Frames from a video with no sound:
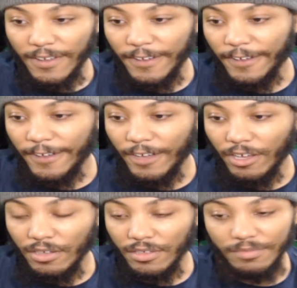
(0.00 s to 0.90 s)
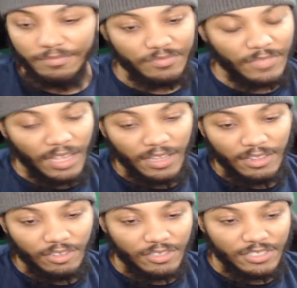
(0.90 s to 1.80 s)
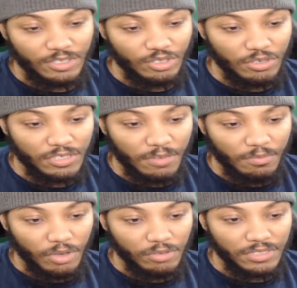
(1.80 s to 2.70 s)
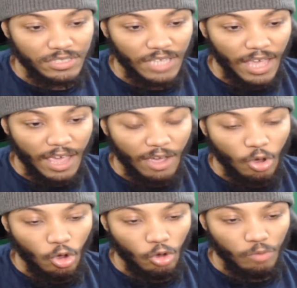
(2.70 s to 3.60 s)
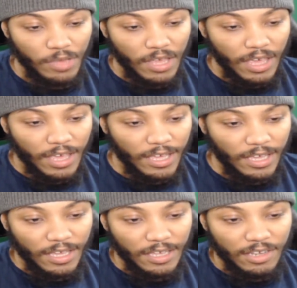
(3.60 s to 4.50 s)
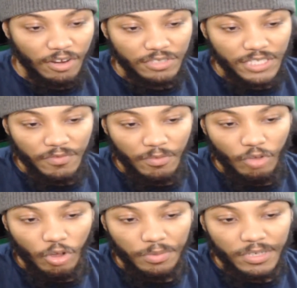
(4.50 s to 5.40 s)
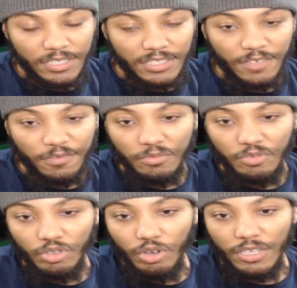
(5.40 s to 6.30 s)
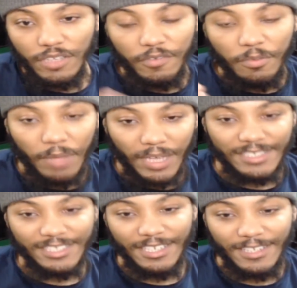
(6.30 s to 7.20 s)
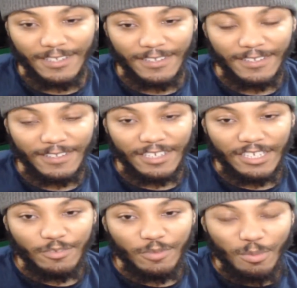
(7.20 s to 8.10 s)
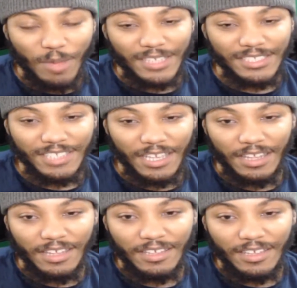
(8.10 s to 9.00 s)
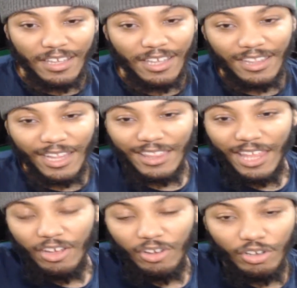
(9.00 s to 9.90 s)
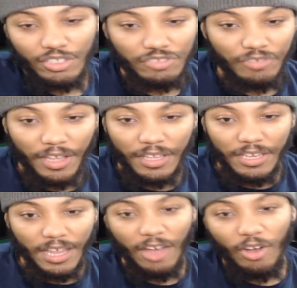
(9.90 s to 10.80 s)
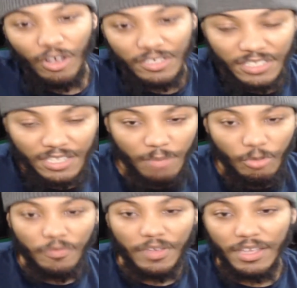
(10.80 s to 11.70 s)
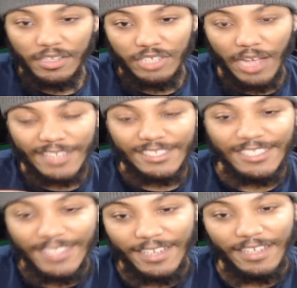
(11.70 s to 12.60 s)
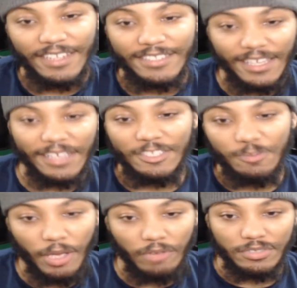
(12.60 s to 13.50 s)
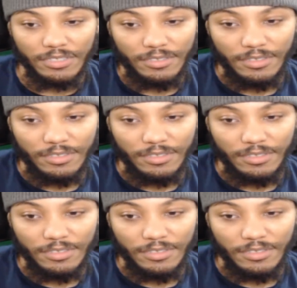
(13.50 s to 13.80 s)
Oh, he lost to George Kambosos at home. And it hurts even more because he's from New York. He's from my city. He's from my city. He let that Australian, that Aussie come over here to our city and take his belts.